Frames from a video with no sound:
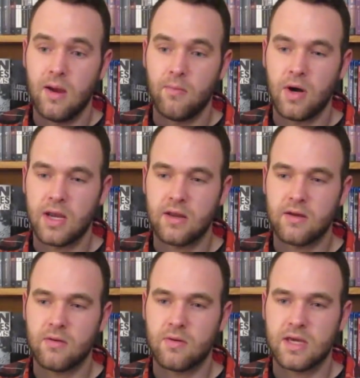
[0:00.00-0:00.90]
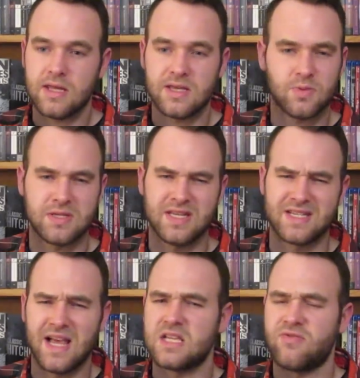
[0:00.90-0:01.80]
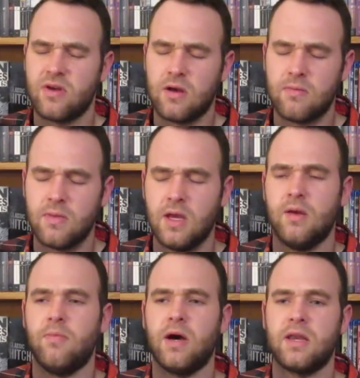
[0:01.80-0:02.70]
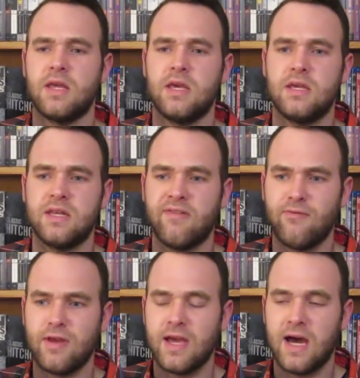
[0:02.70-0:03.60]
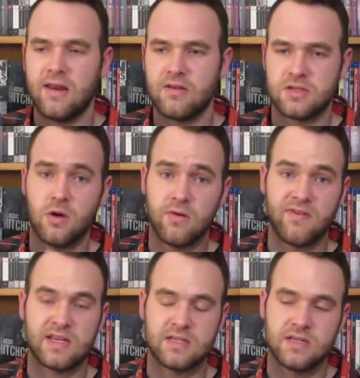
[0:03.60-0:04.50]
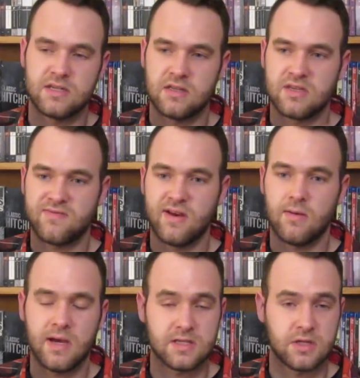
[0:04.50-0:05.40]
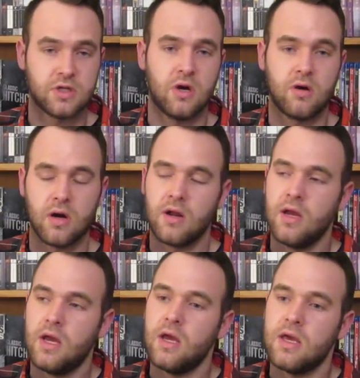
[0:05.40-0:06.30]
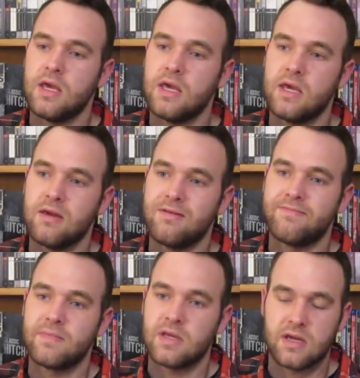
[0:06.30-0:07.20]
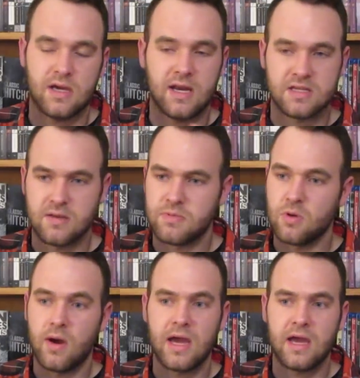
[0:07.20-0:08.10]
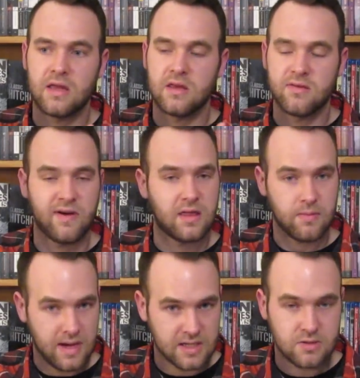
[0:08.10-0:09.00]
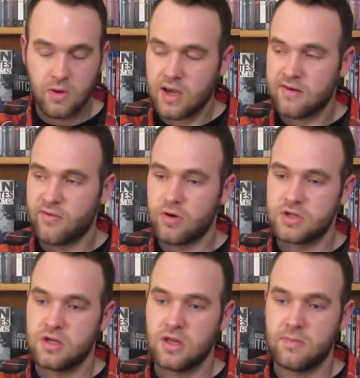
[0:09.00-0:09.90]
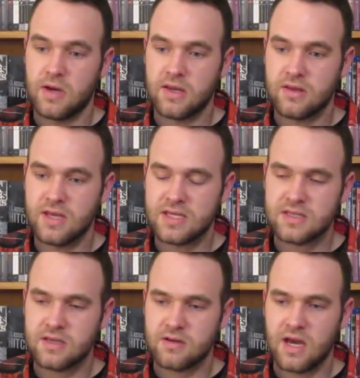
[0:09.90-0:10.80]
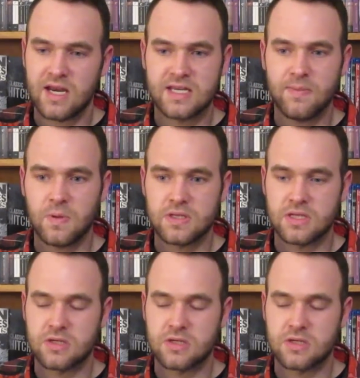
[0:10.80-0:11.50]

But this wasn't his last film. But he definitely got so invested into this film as the Joker, he kind of slipped away and then finally passed away, unfortunately. But this kind of deepens the